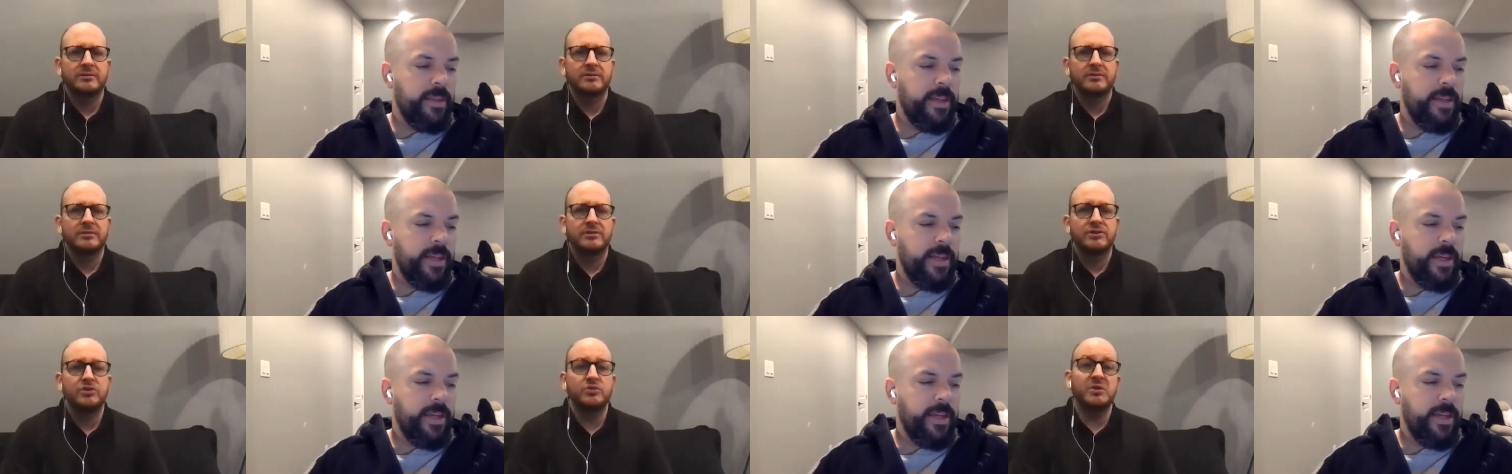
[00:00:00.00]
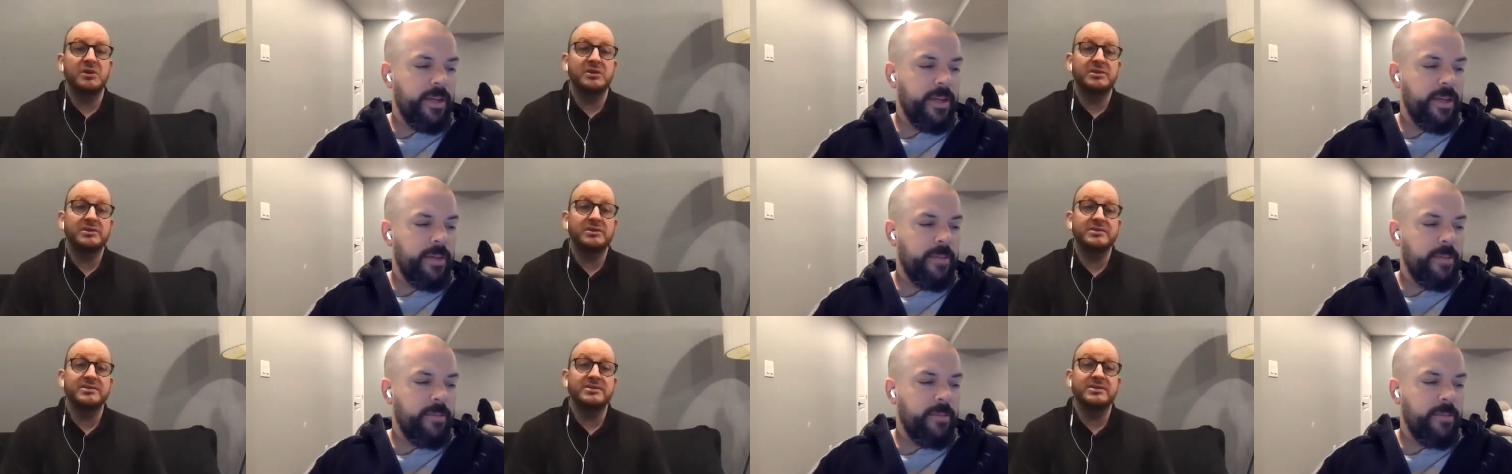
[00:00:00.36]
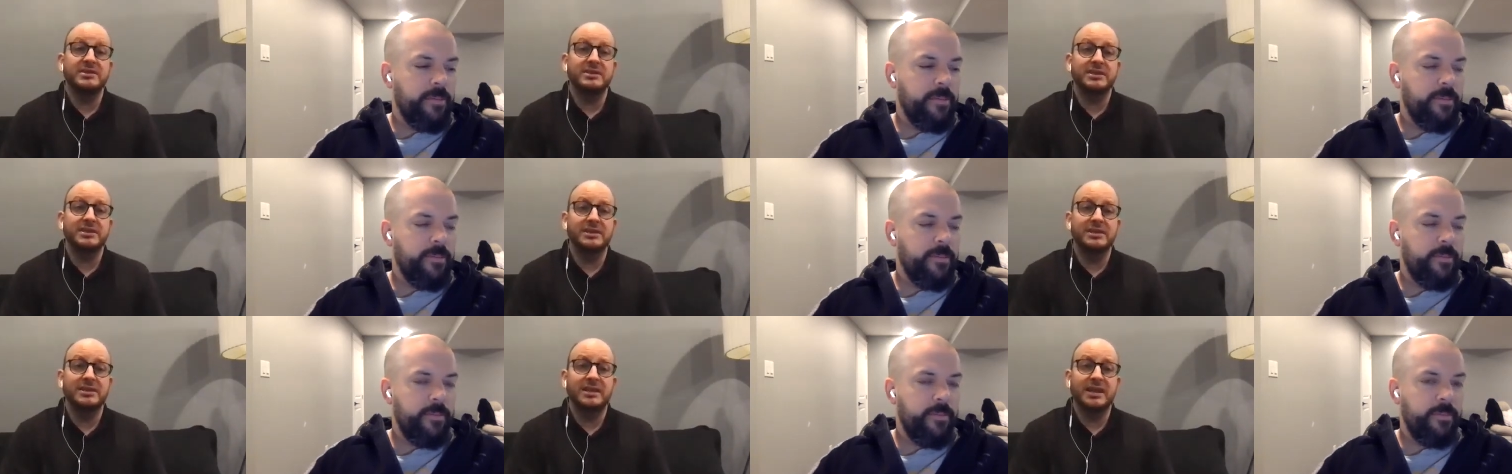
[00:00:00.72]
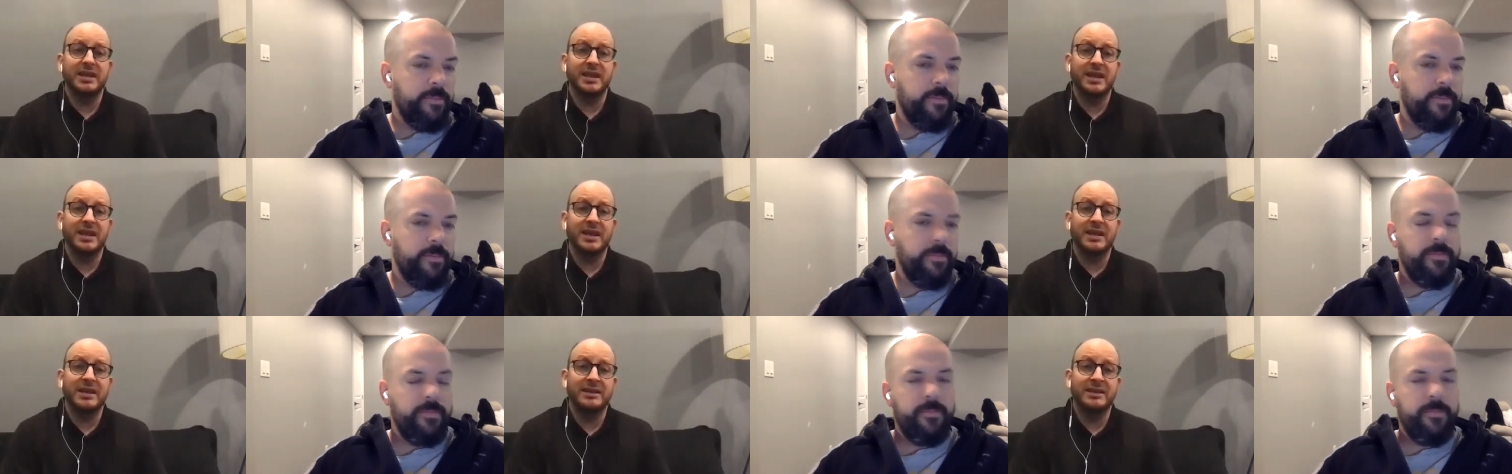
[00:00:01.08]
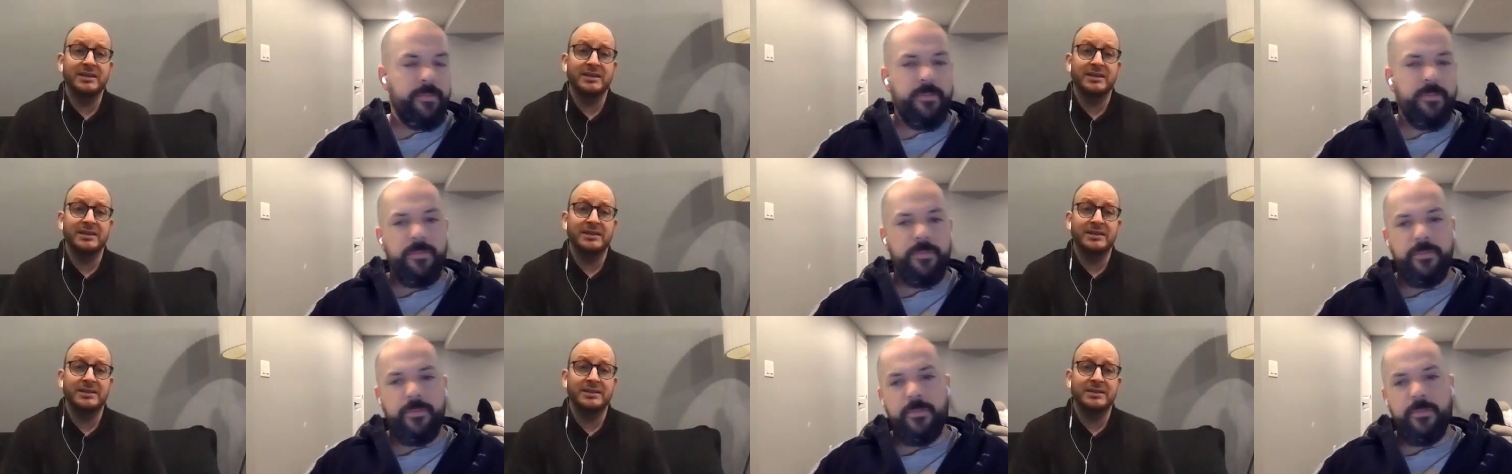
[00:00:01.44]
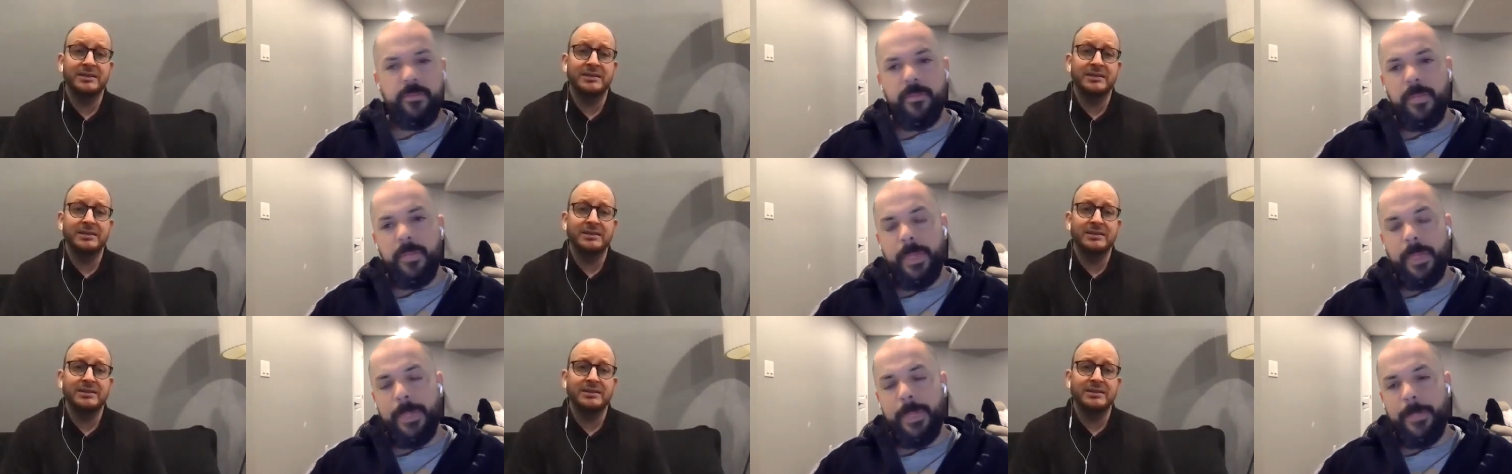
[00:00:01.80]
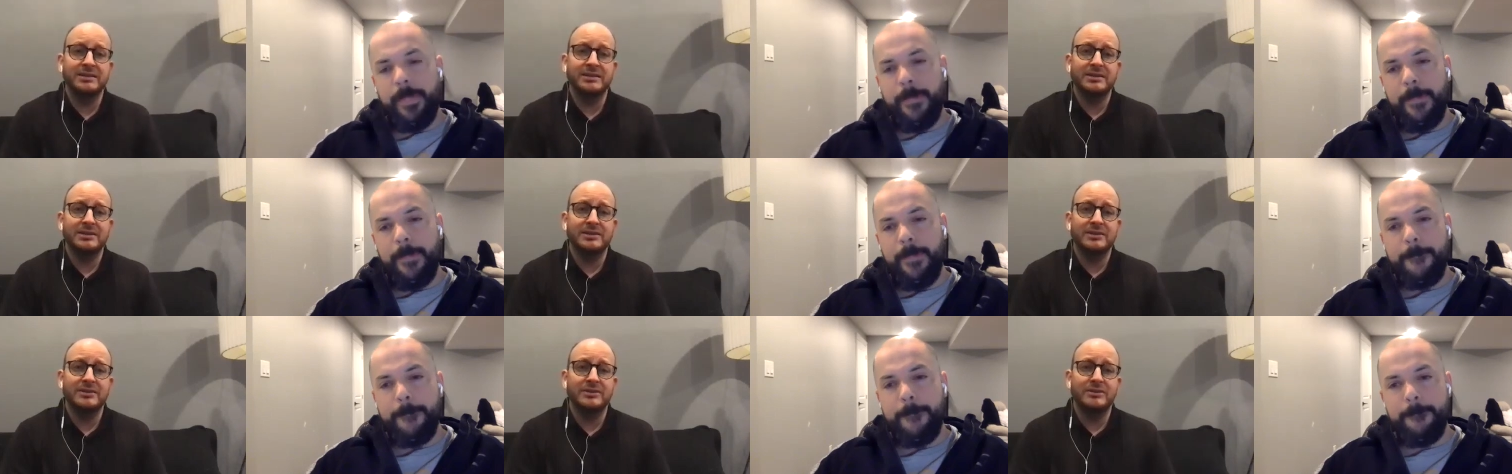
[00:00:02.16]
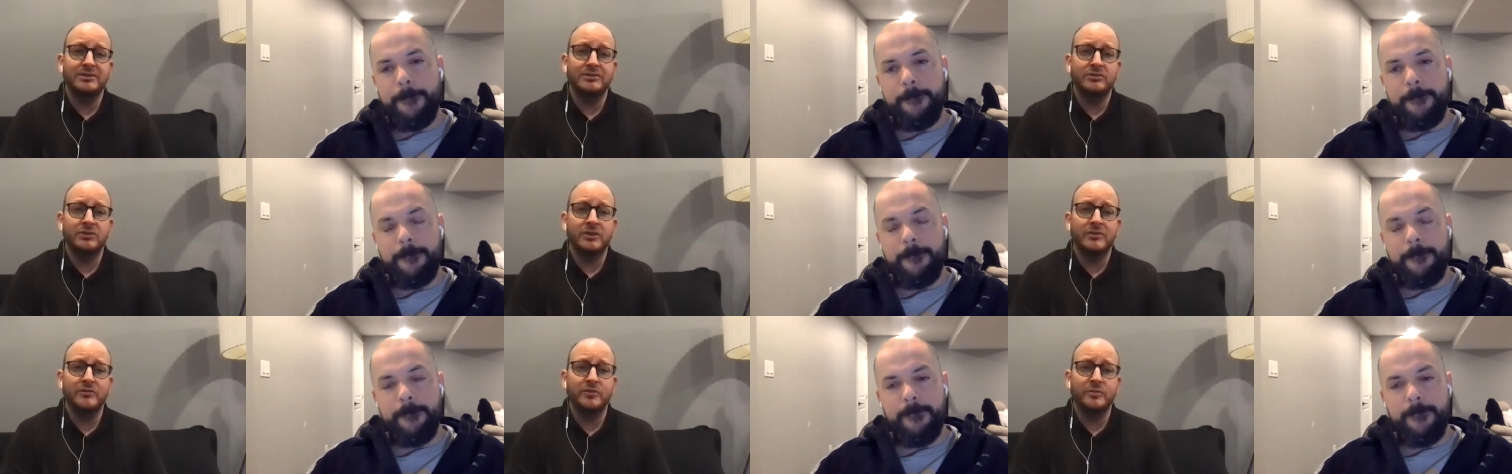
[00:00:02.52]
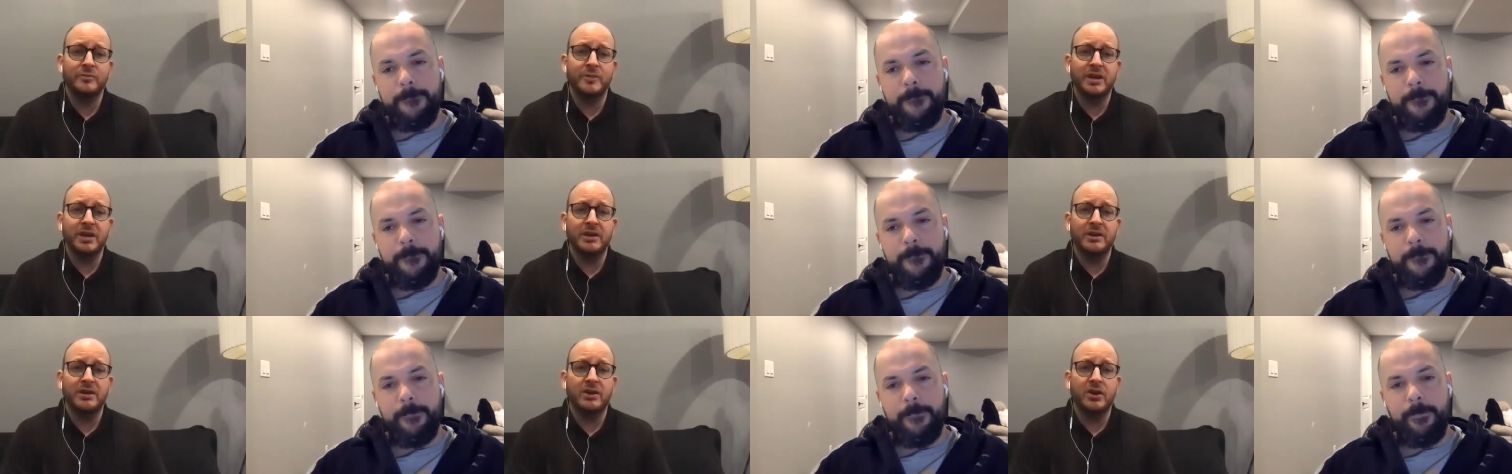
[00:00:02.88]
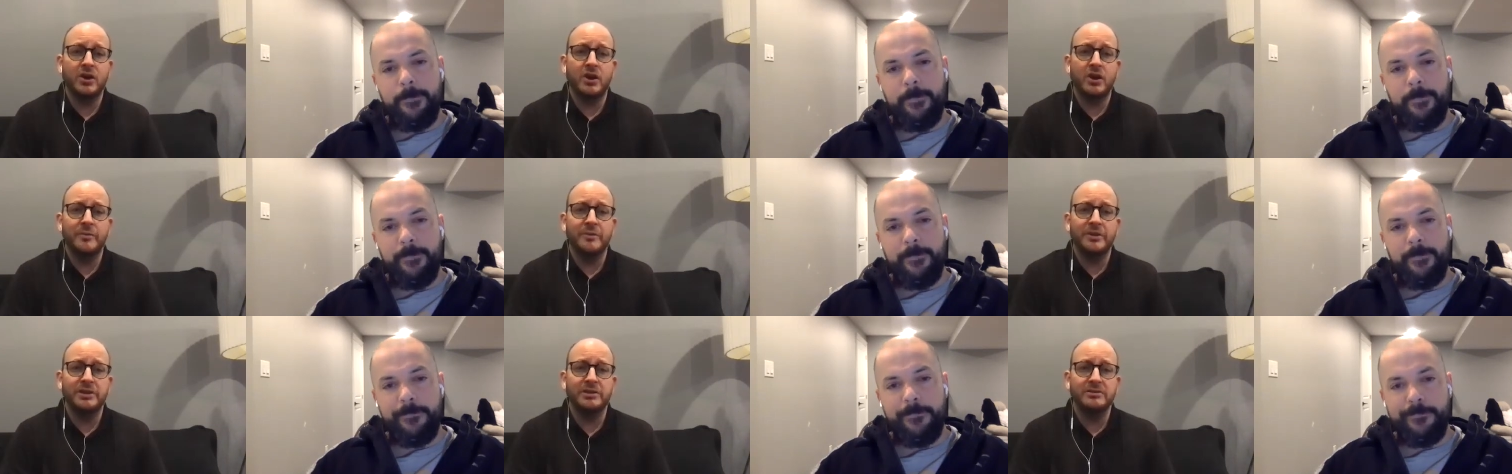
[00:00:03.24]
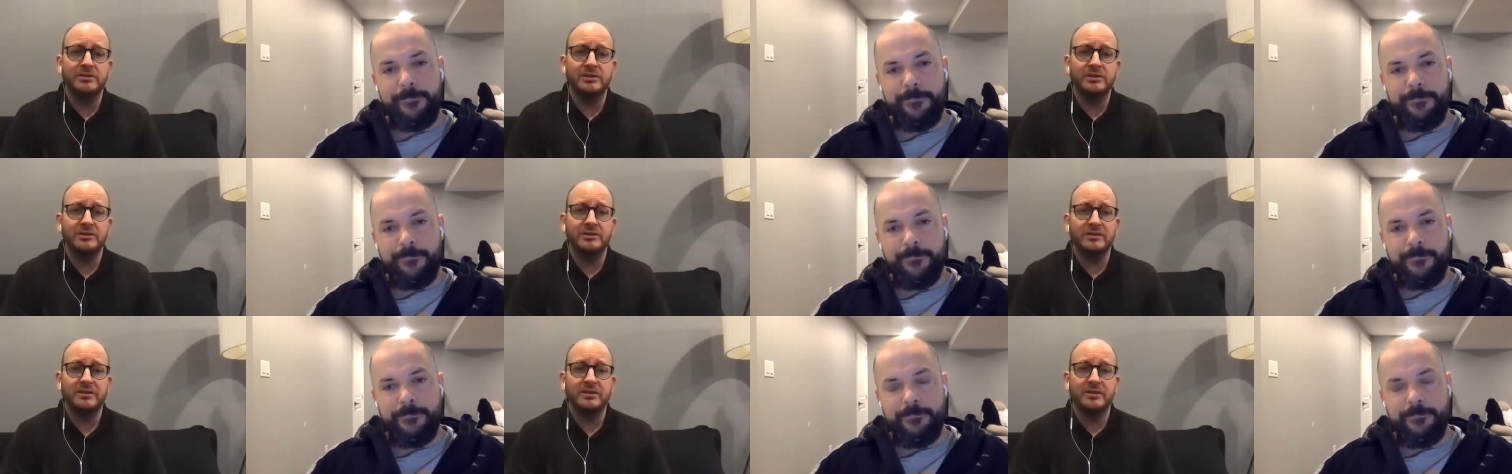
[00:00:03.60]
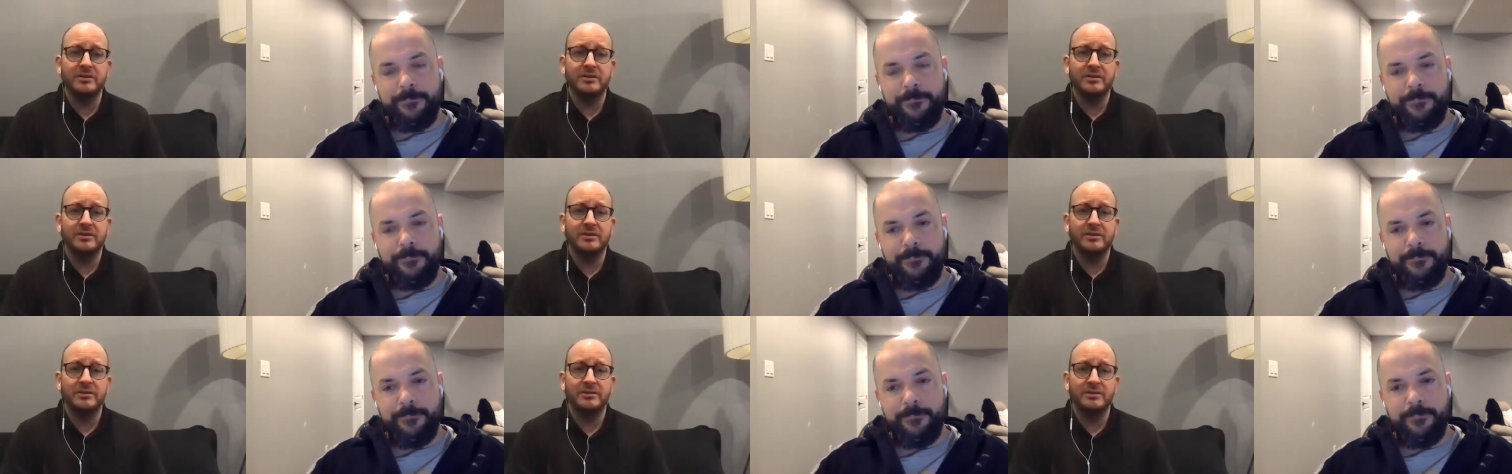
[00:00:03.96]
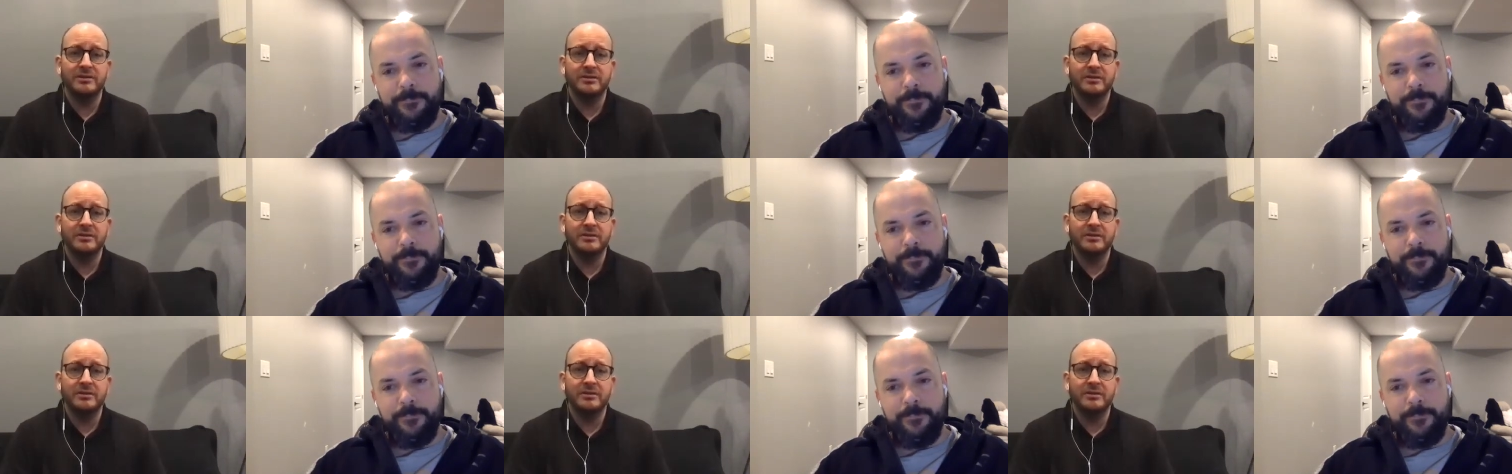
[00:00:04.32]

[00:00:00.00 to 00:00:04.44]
Speaker 1: You went um, to see it um and you never made a comment on the